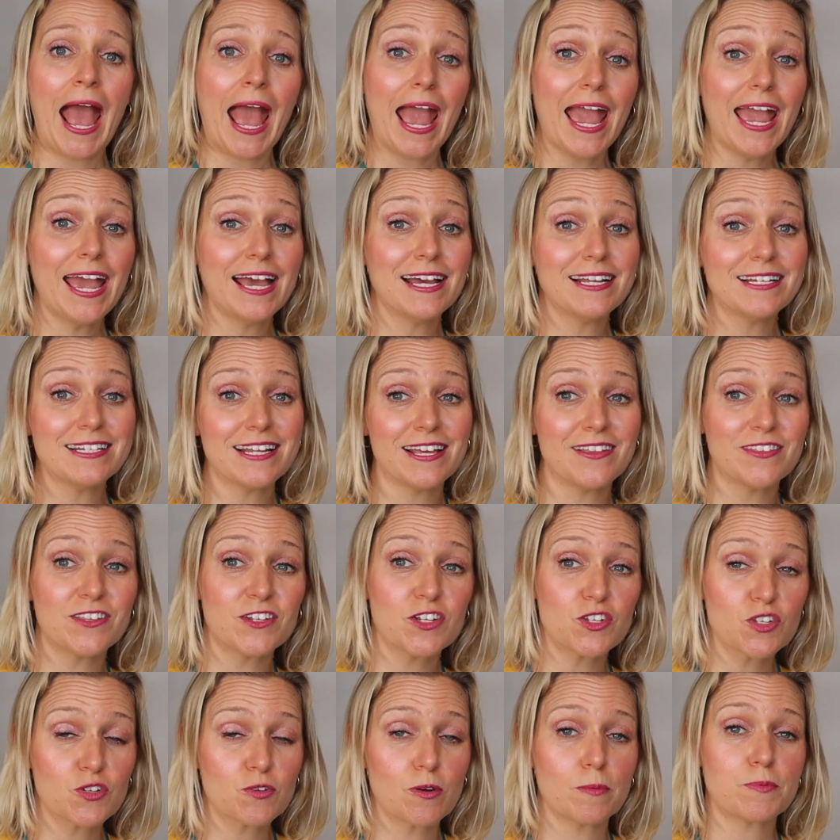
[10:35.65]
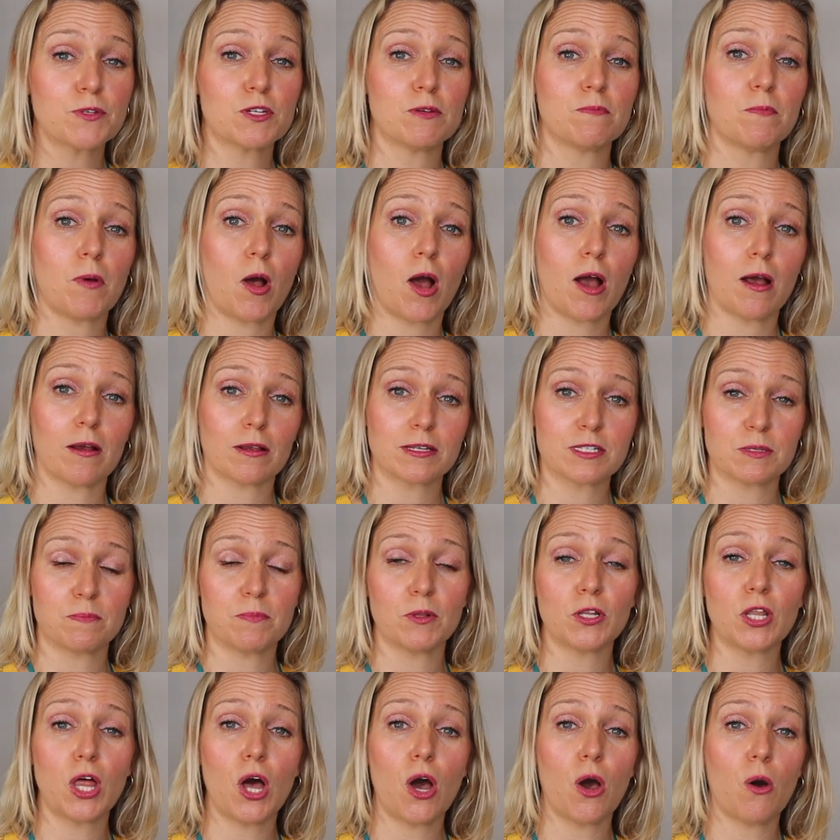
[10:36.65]
And in the description box
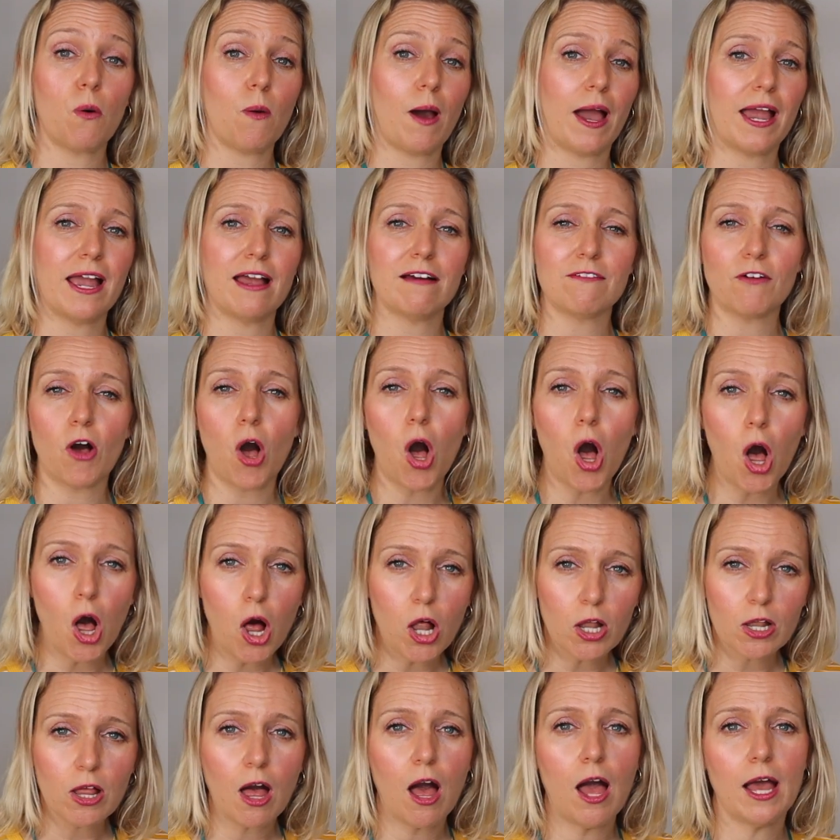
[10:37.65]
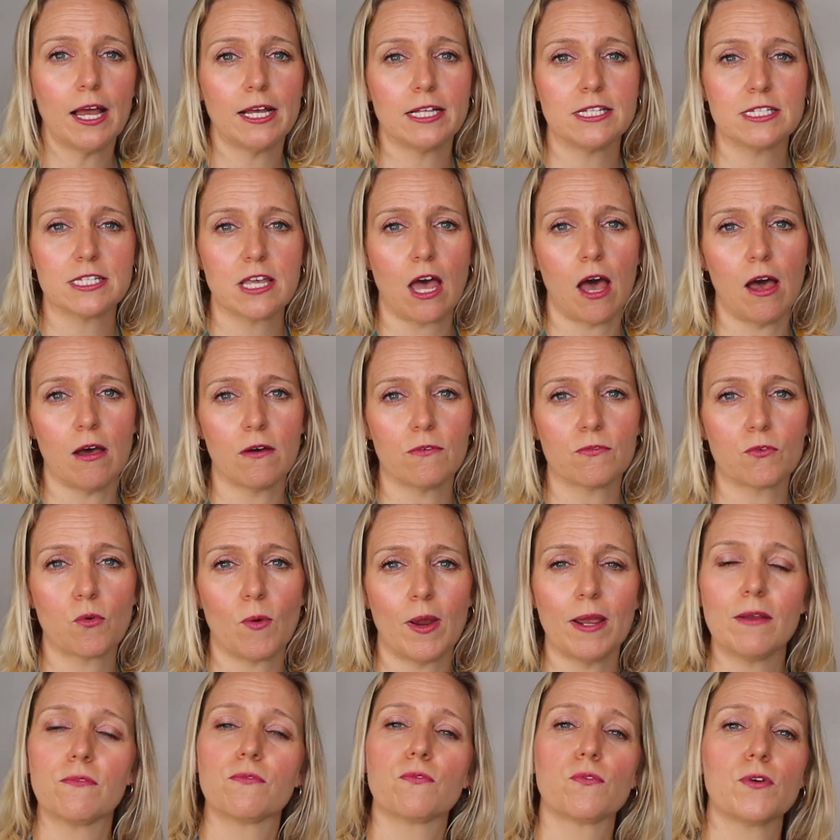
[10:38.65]
below, I have all kinds of
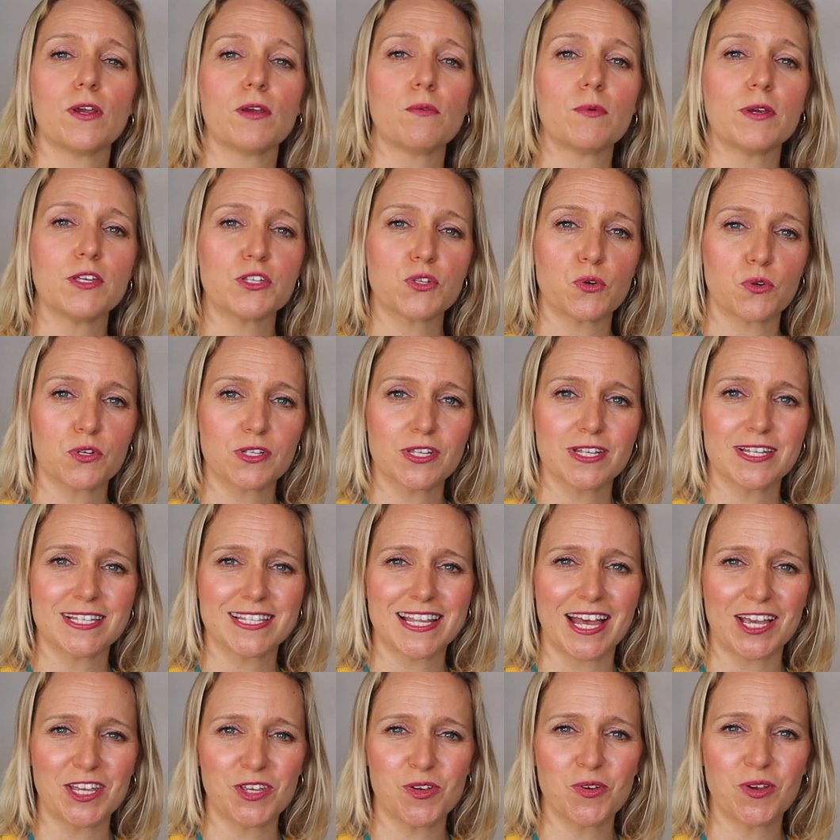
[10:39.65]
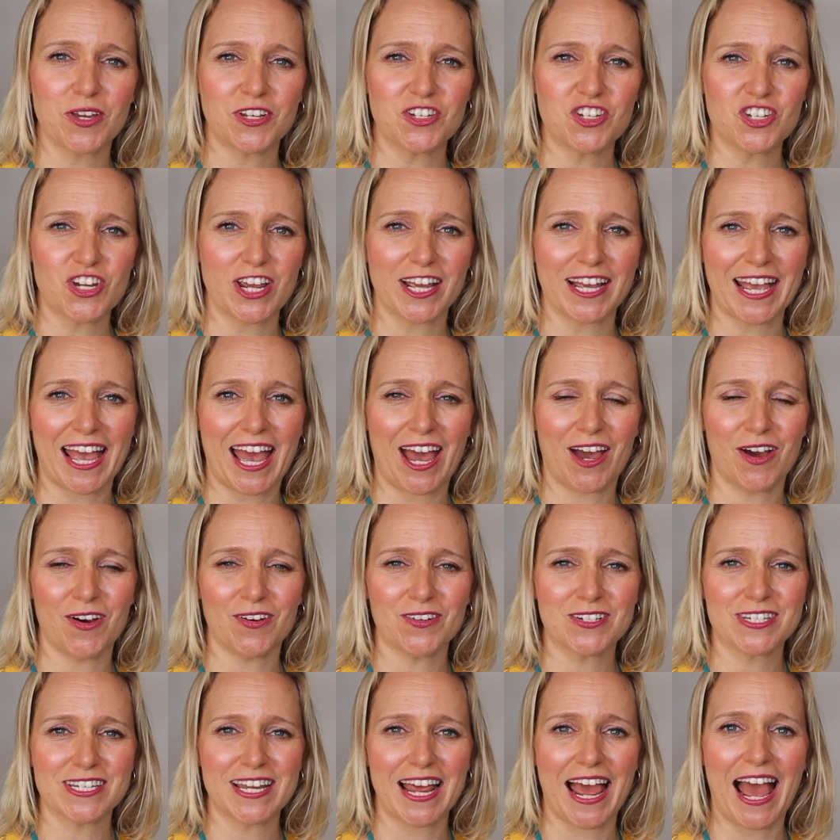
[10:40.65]
great free resources that you can check
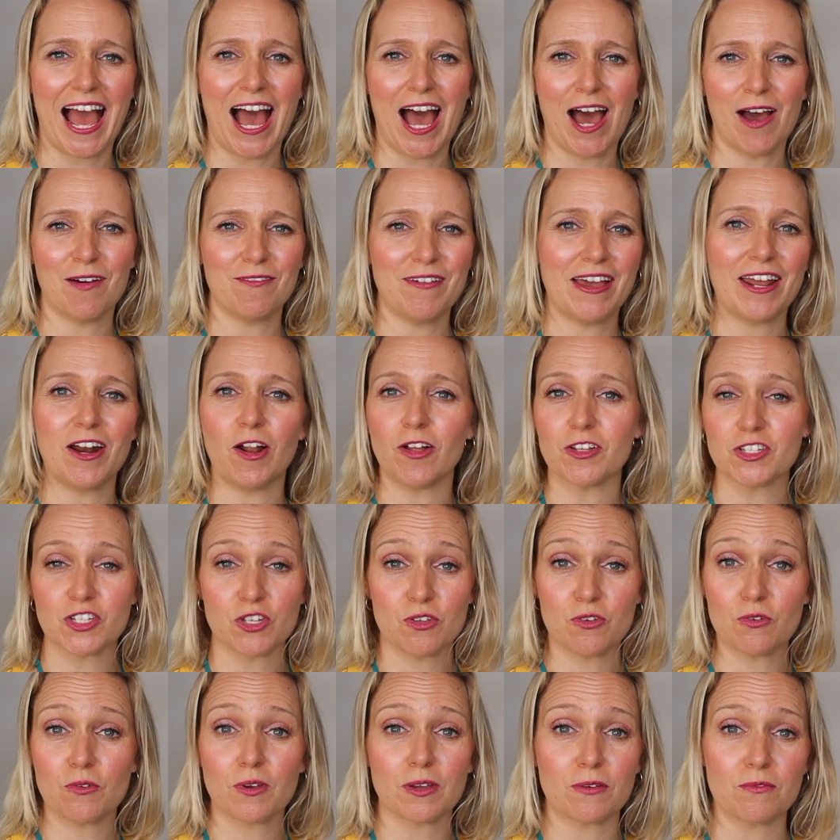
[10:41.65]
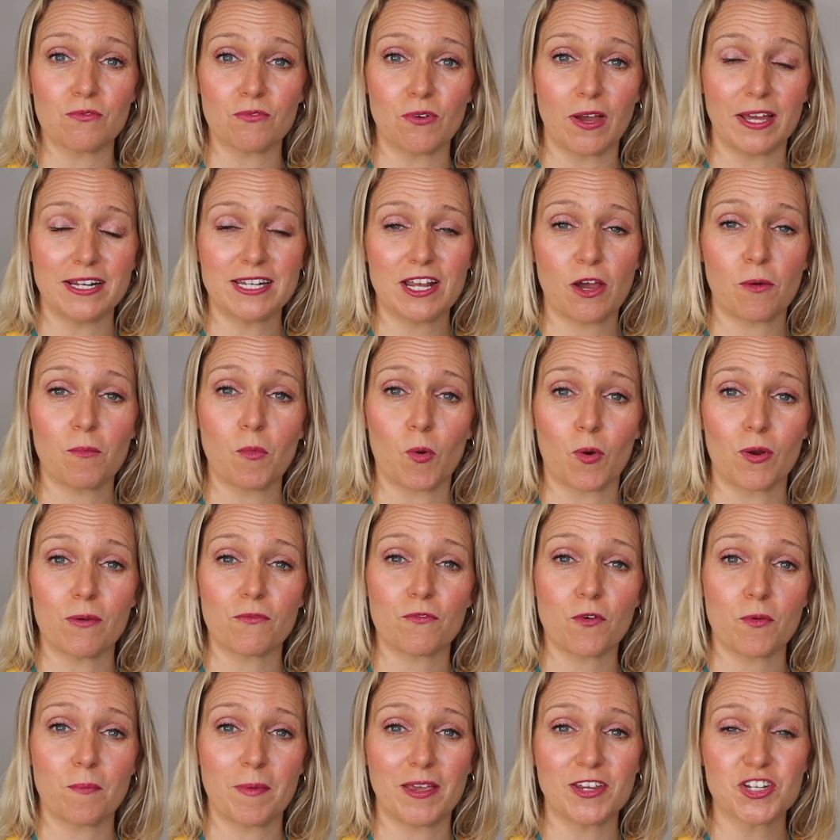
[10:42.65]
out. And also you can find out more
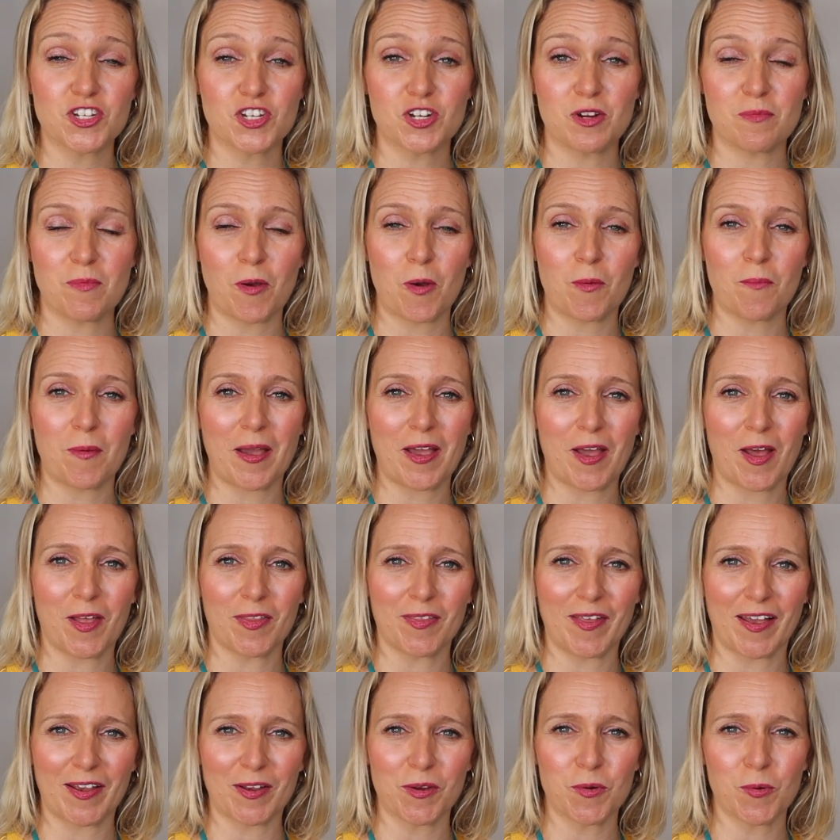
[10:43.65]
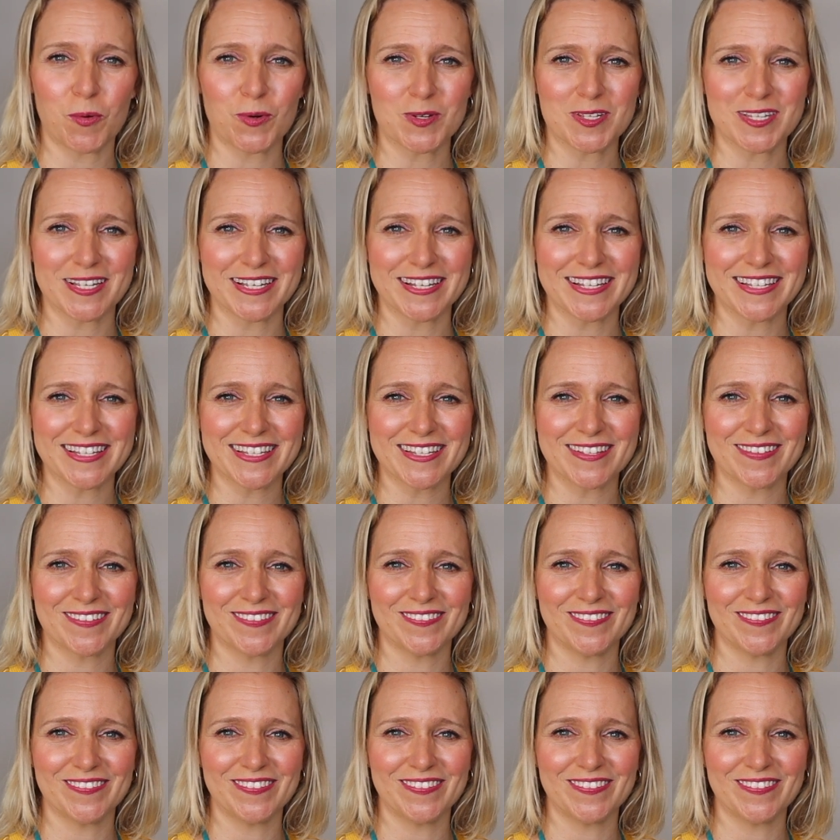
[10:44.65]
information about my online courses.